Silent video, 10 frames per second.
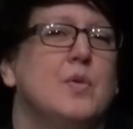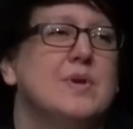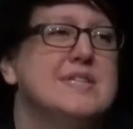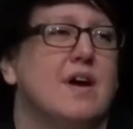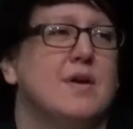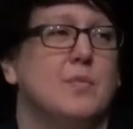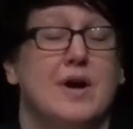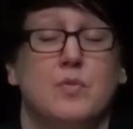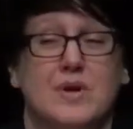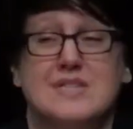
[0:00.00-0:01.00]
We thought,
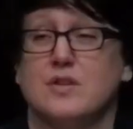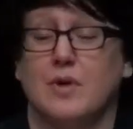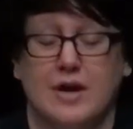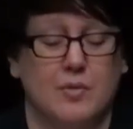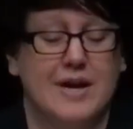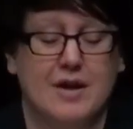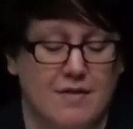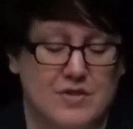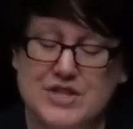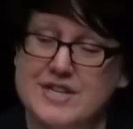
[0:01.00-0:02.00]
well, what's a great
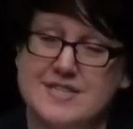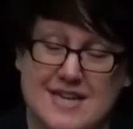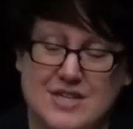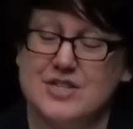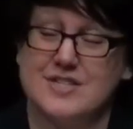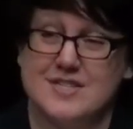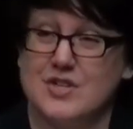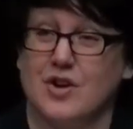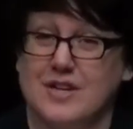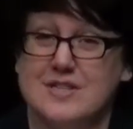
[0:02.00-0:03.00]
conversation to
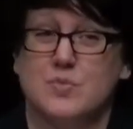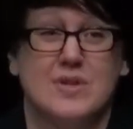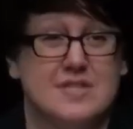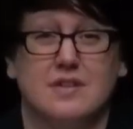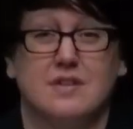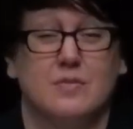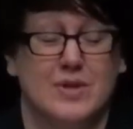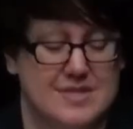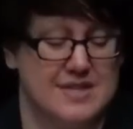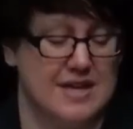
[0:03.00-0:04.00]
start is
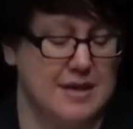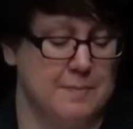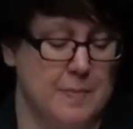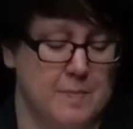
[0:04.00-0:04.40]
what's the